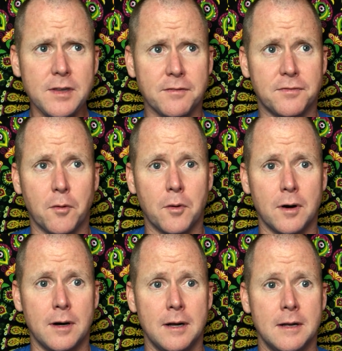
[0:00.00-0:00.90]

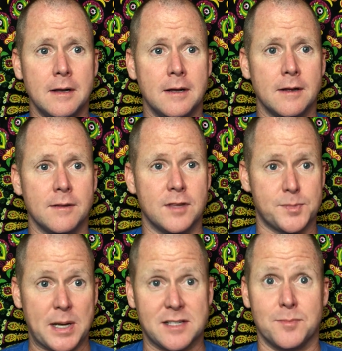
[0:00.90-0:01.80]
for the
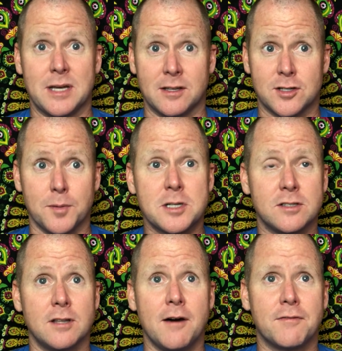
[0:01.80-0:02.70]
space of being. There's so much
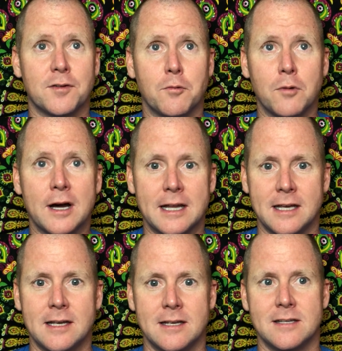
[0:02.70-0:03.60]
love for what
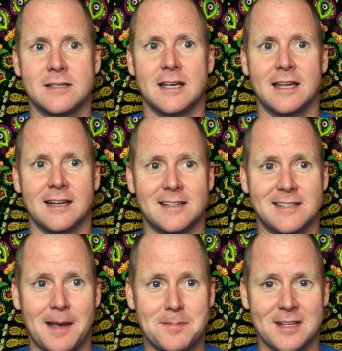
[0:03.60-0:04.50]
is and
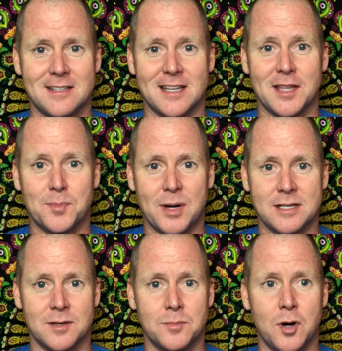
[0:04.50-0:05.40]
acceptance in the
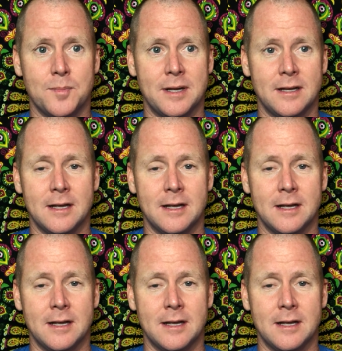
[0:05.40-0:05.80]
present moment.